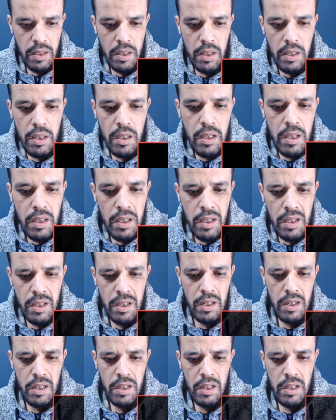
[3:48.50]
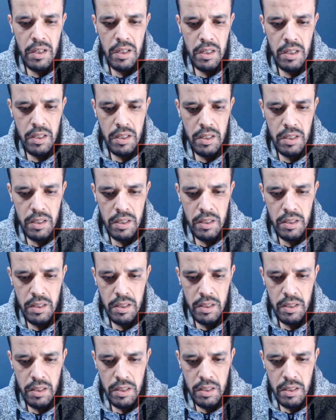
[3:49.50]

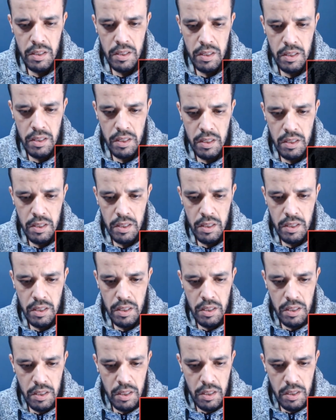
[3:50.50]
Nobody speaks.